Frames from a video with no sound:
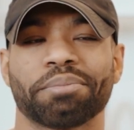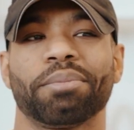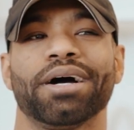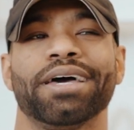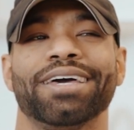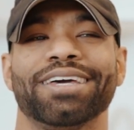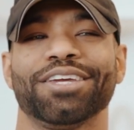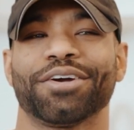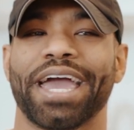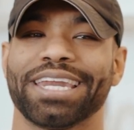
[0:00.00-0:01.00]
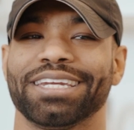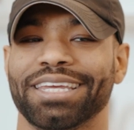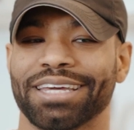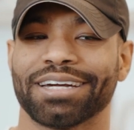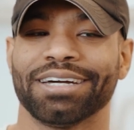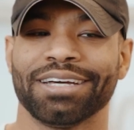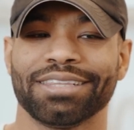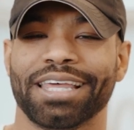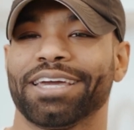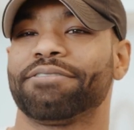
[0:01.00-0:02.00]
but you're editing
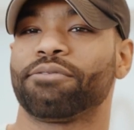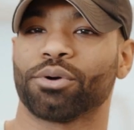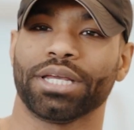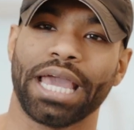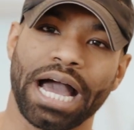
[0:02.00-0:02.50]
like 40